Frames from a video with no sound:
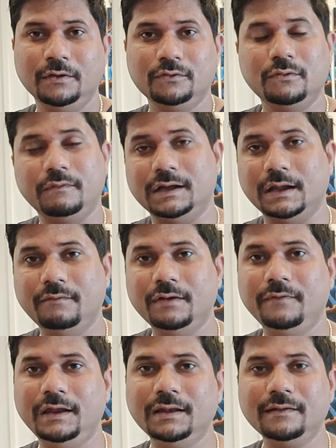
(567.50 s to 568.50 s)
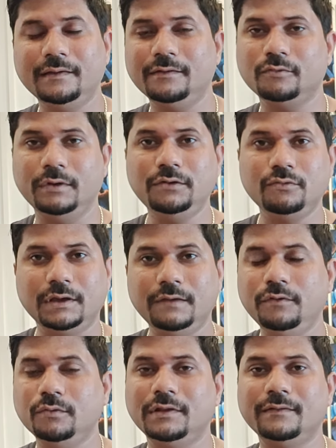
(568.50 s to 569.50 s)
So whatever Venus is going to
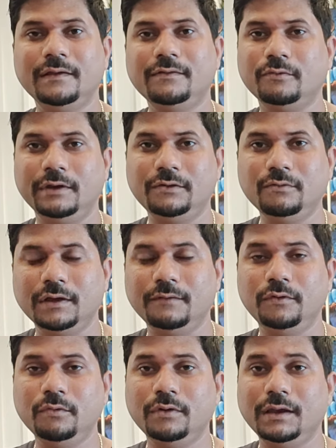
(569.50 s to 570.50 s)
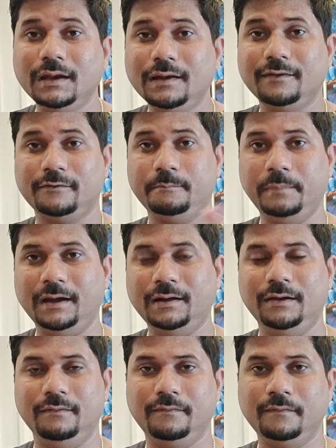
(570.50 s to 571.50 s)
give you, this is going to give you
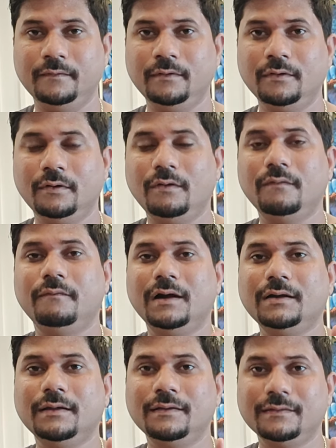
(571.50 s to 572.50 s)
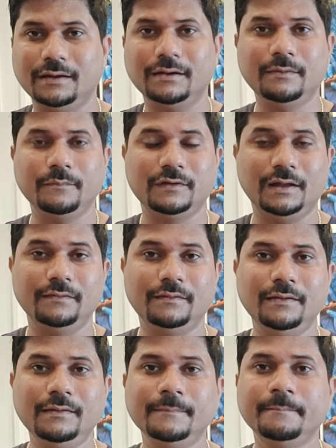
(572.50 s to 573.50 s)
irrespective of what
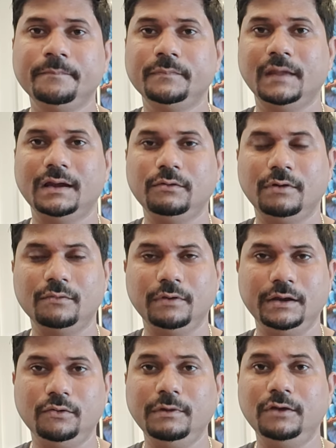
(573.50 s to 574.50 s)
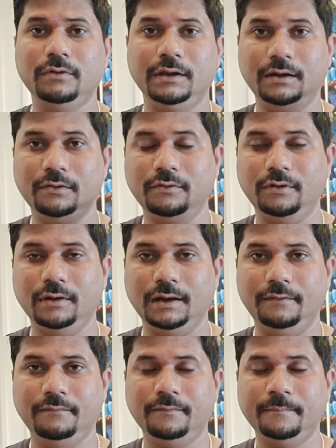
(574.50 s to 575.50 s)
circumstances that you are going to be doing into your
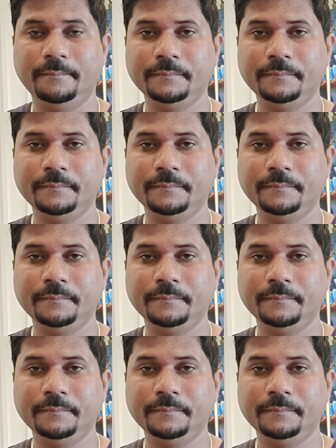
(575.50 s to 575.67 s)
life.